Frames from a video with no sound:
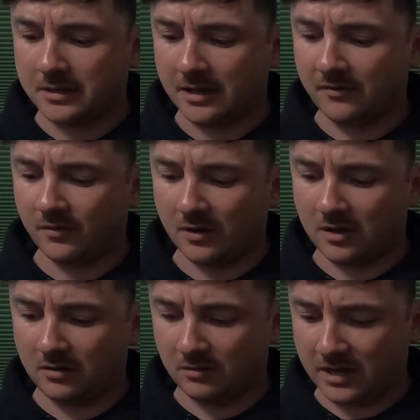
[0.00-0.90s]
yeah, for
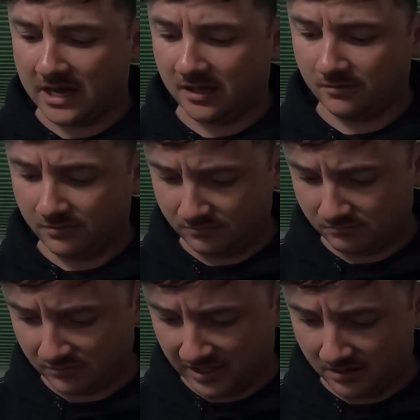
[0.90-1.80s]
how
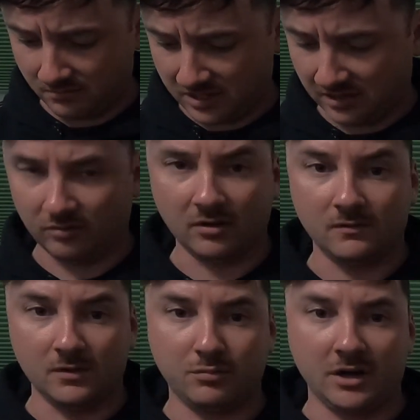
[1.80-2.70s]
like in
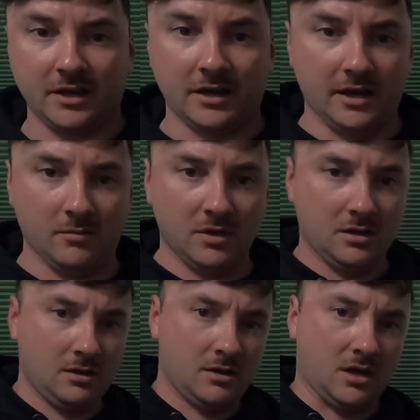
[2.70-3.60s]
love with pike I am,
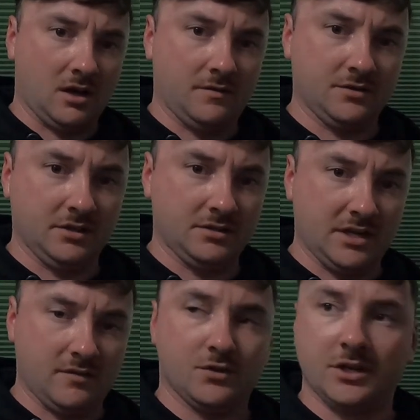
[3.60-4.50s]
obviously
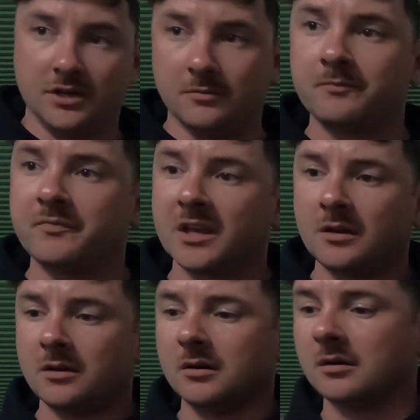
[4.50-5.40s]
Savage Gear.
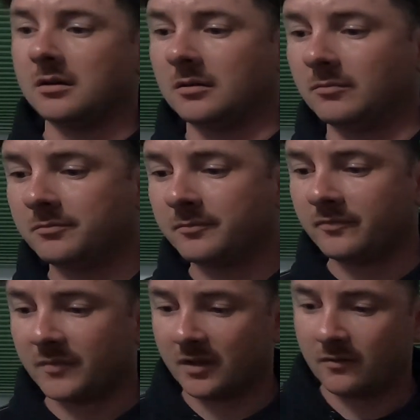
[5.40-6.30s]
For
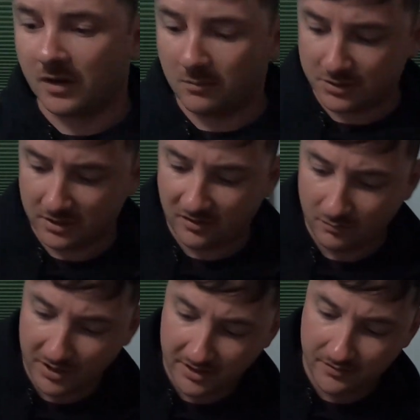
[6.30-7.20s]
how much I
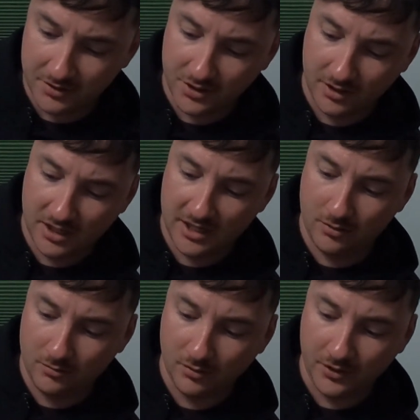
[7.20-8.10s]
love pike fishing, I
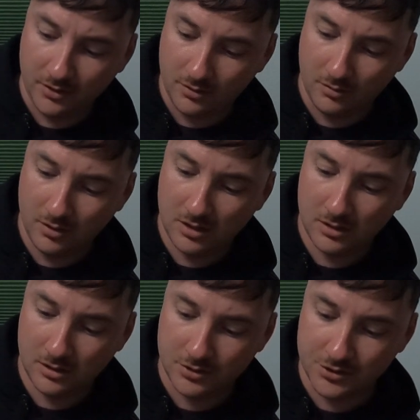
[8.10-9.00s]
don't really go
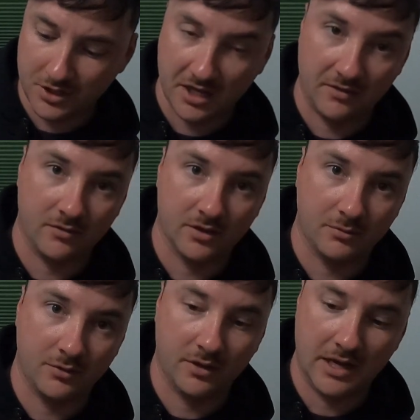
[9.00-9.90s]
jigging for
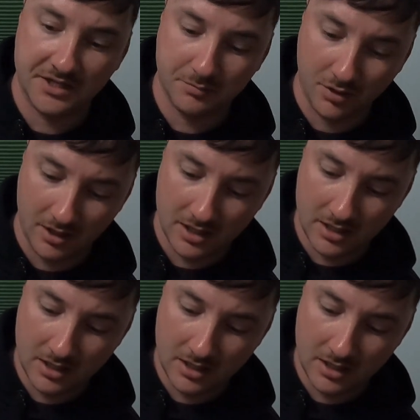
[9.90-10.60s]
them through the ice, but